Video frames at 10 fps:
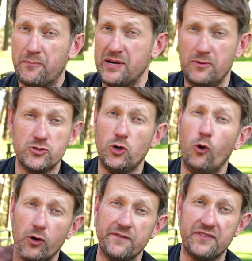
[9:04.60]
in pretty much
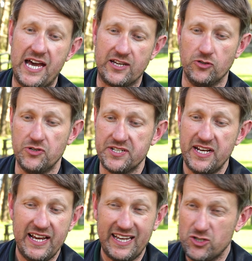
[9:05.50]
all of their guns
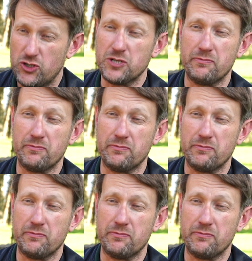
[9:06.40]
just